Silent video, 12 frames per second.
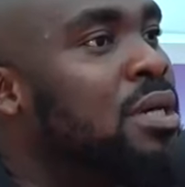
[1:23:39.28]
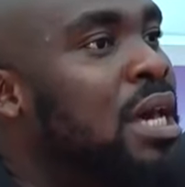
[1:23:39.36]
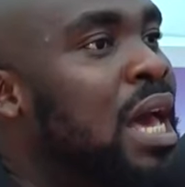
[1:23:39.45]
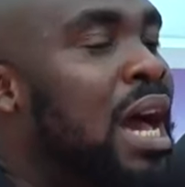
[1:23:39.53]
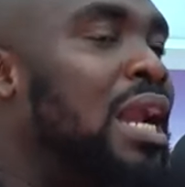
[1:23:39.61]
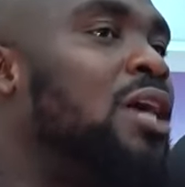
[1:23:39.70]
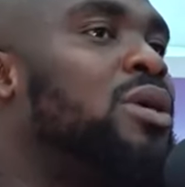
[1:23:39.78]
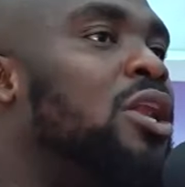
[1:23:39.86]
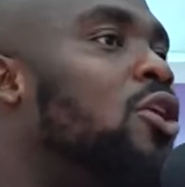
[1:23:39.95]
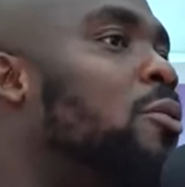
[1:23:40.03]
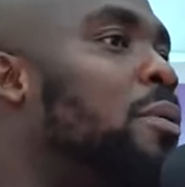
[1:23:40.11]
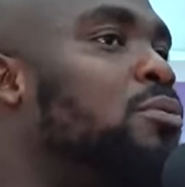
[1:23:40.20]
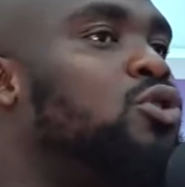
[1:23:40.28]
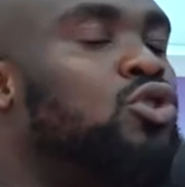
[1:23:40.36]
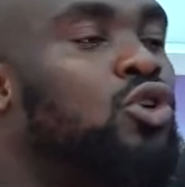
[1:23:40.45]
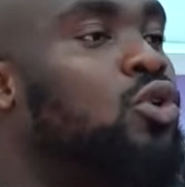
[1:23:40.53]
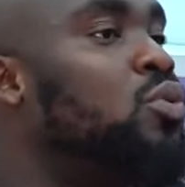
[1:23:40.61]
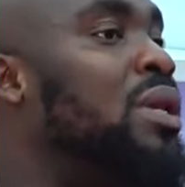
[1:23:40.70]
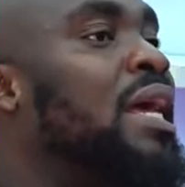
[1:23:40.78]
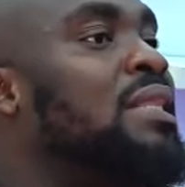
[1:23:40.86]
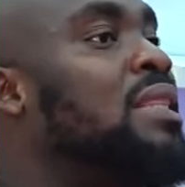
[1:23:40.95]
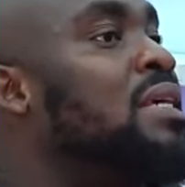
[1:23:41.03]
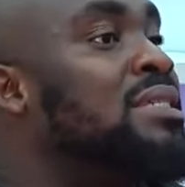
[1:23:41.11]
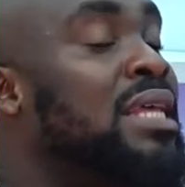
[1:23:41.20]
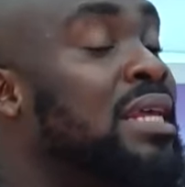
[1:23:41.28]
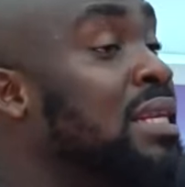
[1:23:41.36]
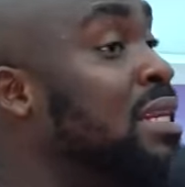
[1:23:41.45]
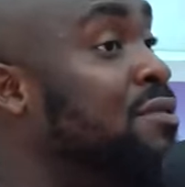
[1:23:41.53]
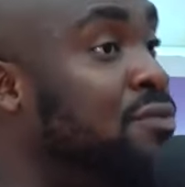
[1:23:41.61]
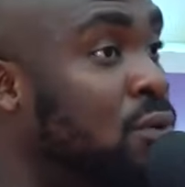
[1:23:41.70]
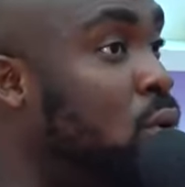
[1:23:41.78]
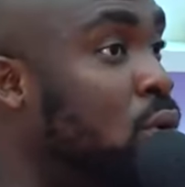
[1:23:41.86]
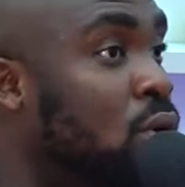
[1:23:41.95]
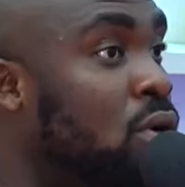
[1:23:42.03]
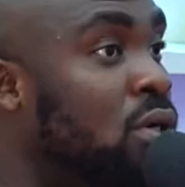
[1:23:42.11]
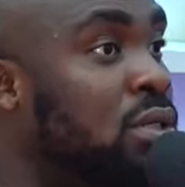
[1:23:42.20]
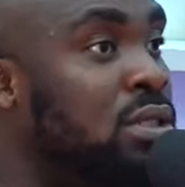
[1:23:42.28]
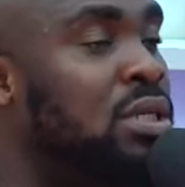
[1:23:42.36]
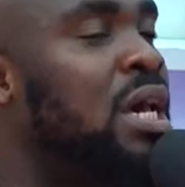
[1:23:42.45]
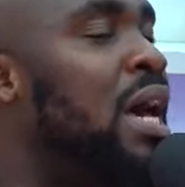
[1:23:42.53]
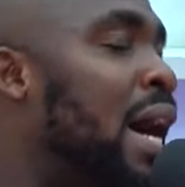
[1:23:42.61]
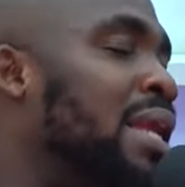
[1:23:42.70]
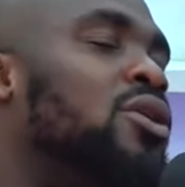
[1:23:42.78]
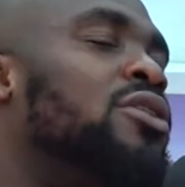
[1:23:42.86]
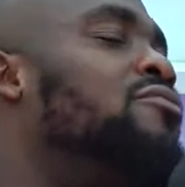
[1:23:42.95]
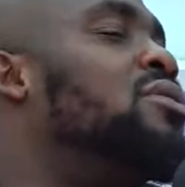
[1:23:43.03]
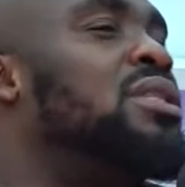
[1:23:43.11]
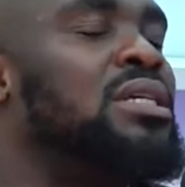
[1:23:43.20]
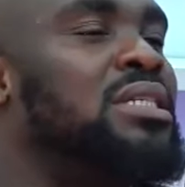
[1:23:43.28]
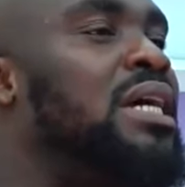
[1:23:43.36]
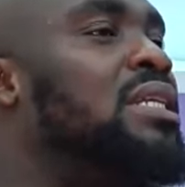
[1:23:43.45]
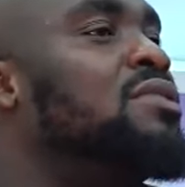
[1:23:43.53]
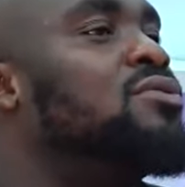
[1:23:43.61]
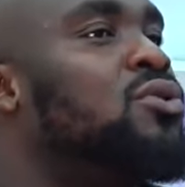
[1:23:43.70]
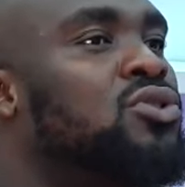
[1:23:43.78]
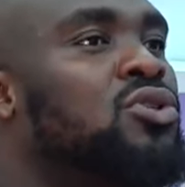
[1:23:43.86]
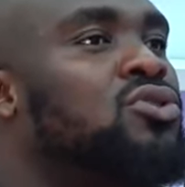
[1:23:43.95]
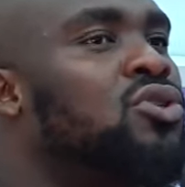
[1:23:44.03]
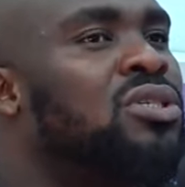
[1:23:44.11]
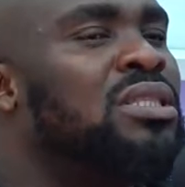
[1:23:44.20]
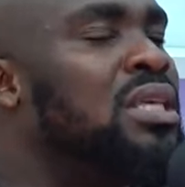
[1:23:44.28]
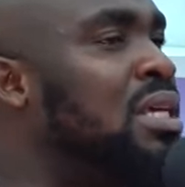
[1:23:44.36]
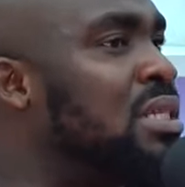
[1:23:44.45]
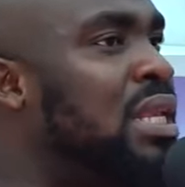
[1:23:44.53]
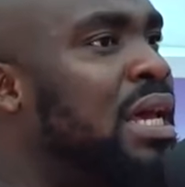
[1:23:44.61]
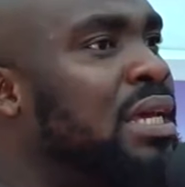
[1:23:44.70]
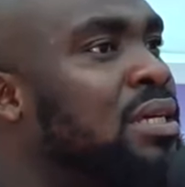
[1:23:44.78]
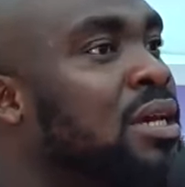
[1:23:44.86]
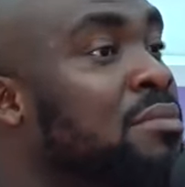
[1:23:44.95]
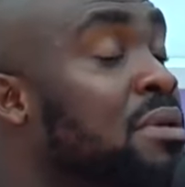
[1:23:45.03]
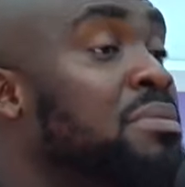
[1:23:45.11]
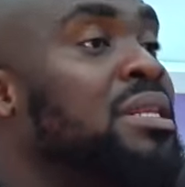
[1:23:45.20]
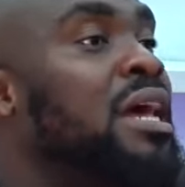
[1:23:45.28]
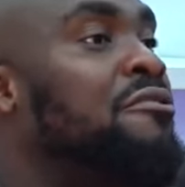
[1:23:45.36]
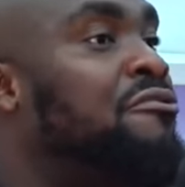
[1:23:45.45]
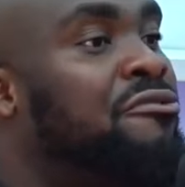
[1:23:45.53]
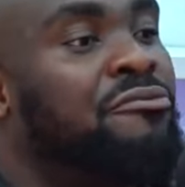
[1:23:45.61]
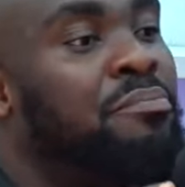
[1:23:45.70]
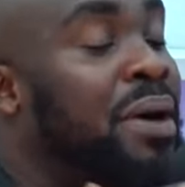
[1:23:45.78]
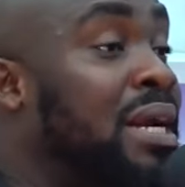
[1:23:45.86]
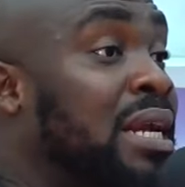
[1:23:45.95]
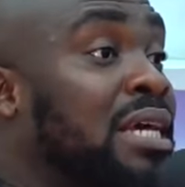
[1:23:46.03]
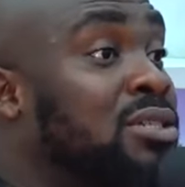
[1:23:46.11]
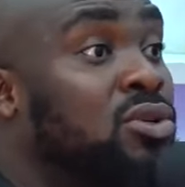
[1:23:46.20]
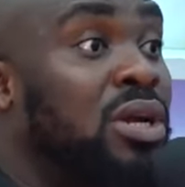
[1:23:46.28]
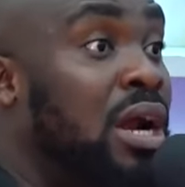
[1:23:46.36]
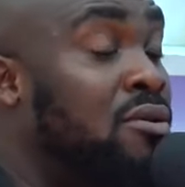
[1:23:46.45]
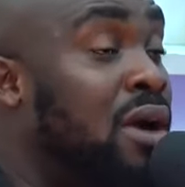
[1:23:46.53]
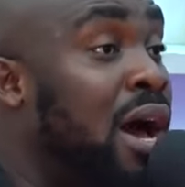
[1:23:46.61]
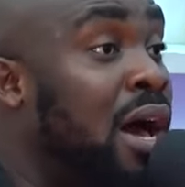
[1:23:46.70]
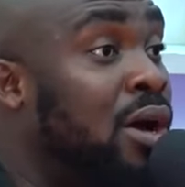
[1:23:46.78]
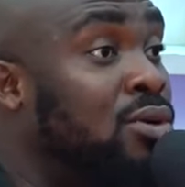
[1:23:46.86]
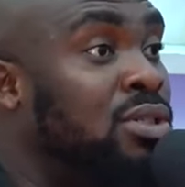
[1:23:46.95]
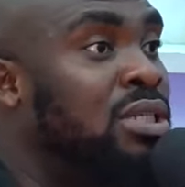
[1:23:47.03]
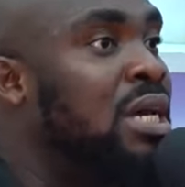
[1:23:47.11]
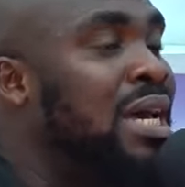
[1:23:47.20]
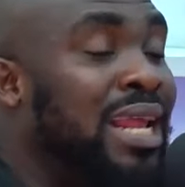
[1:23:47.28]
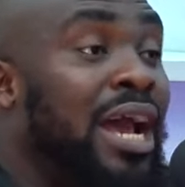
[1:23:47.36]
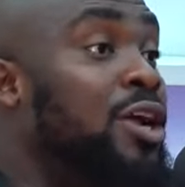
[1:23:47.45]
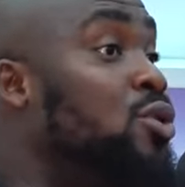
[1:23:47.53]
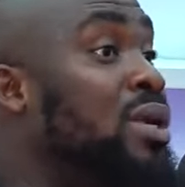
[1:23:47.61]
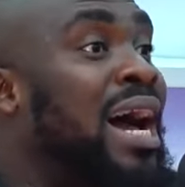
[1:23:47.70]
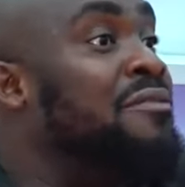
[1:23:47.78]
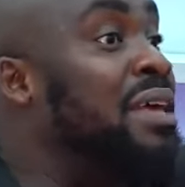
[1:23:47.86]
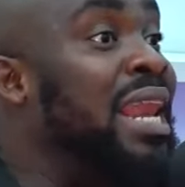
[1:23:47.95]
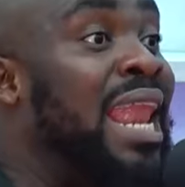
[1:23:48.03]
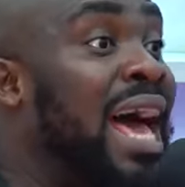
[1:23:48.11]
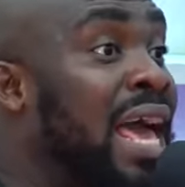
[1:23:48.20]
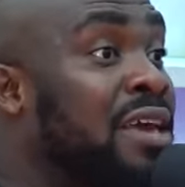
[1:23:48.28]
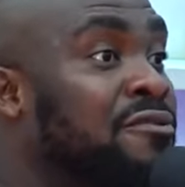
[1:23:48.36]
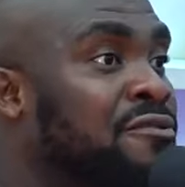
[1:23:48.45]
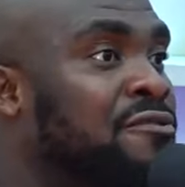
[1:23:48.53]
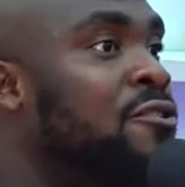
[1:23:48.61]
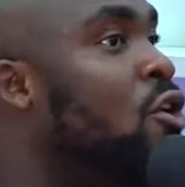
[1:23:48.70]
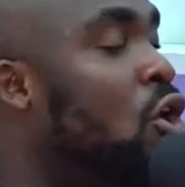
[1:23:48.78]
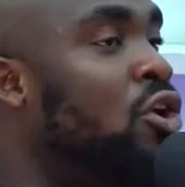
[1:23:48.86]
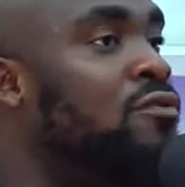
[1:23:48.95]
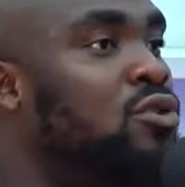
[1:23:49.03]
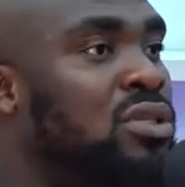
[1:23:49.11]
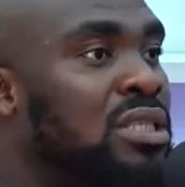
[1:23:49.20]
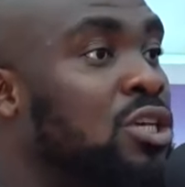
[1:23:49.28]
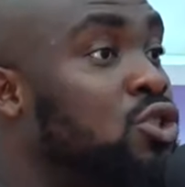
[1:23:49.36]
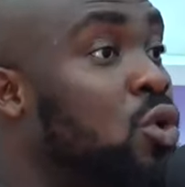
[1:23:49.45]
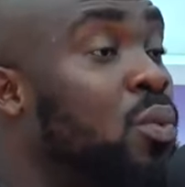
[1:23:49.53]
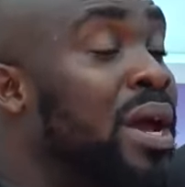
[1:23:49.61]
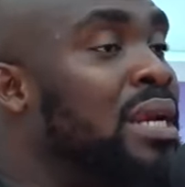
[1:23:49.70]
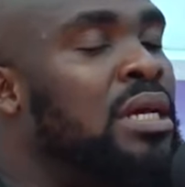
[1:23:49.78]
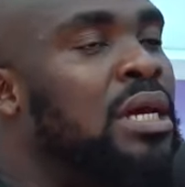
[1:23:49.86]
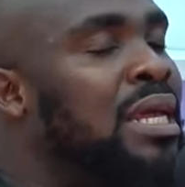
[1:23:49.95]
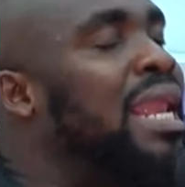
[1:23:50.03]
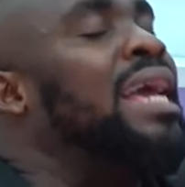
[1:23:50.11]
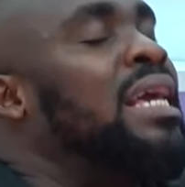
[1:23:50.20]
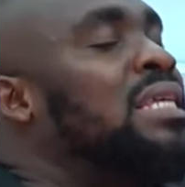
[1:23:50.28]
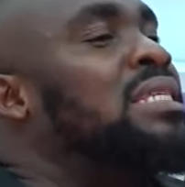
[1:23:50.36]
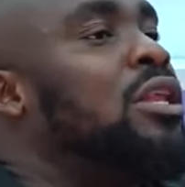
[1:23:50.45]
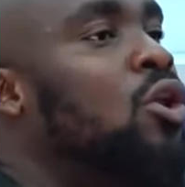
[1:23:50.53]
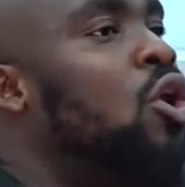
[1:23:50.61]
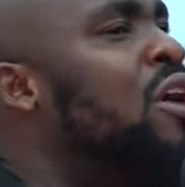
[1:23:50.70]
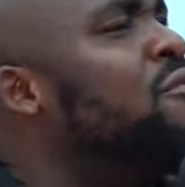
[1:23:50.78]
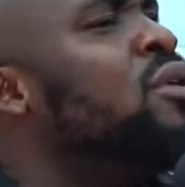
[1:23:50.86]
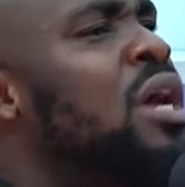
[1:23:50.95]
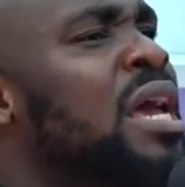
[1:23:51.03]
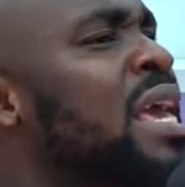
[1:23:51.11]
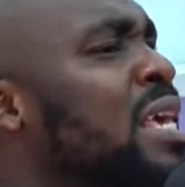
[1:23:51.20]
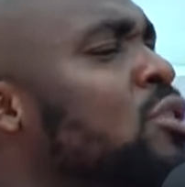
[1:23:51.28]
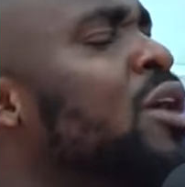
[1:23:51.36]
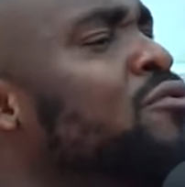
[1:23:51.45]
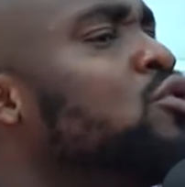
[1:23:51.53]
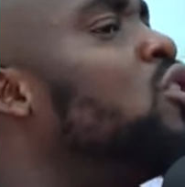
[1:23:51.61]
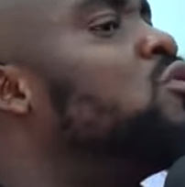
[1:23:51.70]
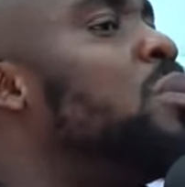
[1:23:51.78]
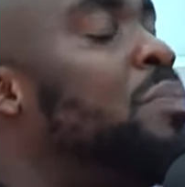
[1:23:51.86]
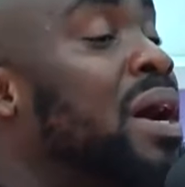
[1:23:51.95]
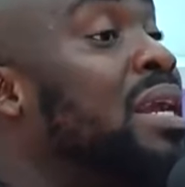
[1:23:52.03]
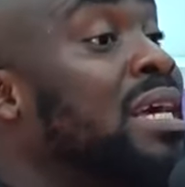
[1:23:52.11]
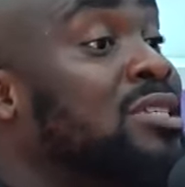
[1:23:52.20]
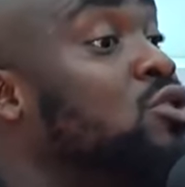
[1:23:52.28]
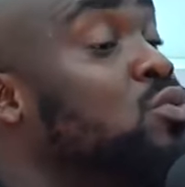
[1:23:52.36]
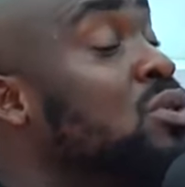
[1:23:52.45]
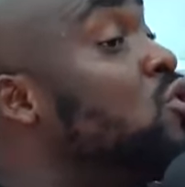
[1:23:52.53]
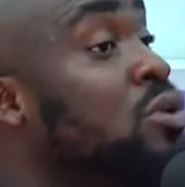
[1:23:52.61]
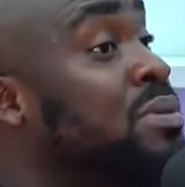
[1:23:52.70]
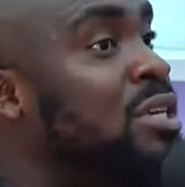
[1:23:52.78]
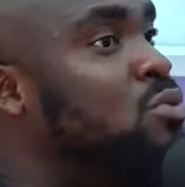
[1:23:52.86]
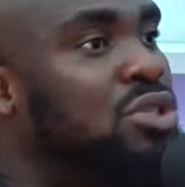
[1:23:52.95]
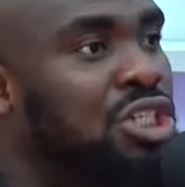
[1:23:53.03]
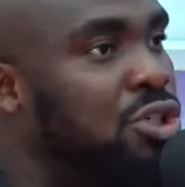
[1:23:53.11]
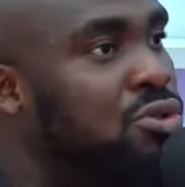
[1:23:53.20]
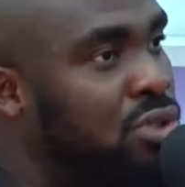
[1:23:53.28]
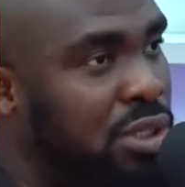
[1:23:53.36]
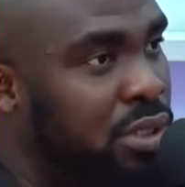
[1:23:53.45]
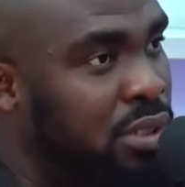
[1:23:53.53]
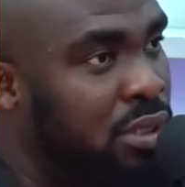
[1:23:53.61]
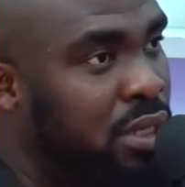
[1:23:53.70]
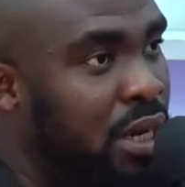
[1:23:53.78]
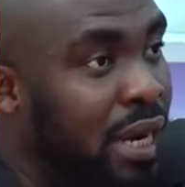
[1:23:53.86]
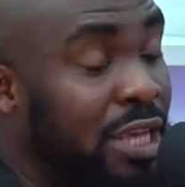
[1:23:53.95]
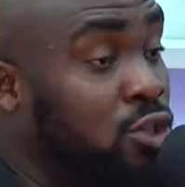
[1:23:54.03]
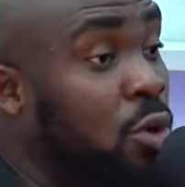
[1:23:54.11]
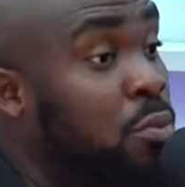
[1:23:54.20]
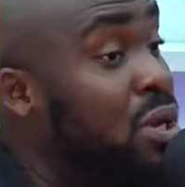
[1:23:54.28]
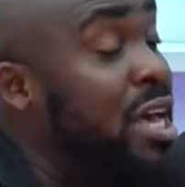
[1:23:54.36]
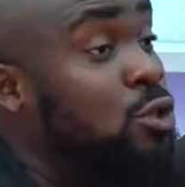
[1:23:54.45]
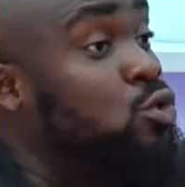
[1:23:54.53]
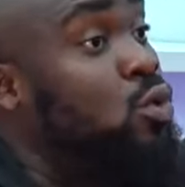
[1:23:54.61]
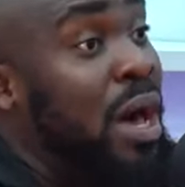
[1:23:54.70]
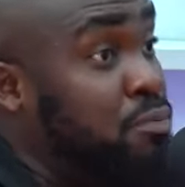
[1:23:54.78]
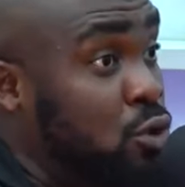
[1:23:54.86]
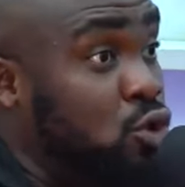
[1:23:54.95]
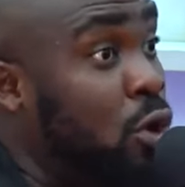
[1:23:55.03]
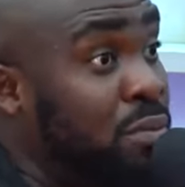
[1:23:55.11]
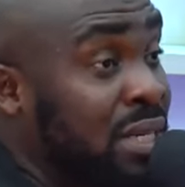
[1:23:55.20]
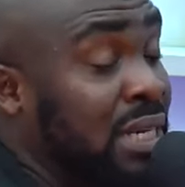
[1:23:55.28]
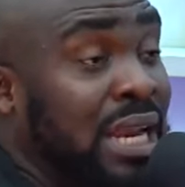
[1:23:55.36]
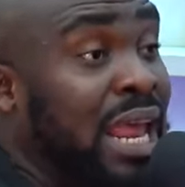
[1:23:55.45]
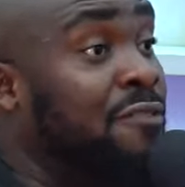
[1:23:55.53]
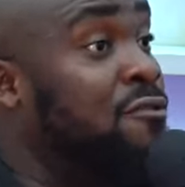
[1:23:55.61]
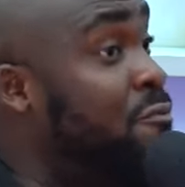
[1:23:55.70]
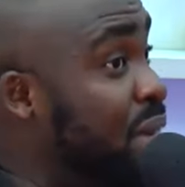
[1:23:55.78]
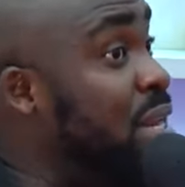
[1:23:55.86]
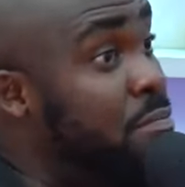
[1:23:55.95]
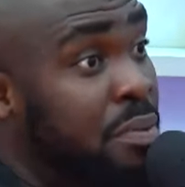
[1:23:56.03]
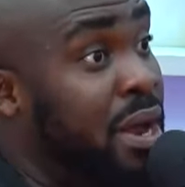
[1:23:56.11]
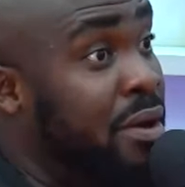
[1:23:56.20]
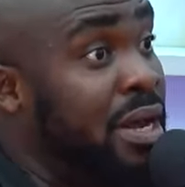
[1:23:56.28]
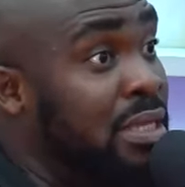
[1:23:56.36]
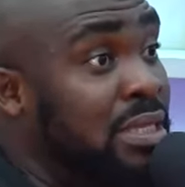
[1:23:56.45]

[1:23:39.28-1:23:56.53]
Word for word: and that's why a lot of people struggle with like things like divorce, yeah. and not even things like divorce, just things like maybe their partner is not around, yeah. and you don't have a life, yeah. all of those things. So when like it's a lot, even it's not even just with partners, with, sometimes with children. Yeah, like, some people get so absorbed in the life of being a parent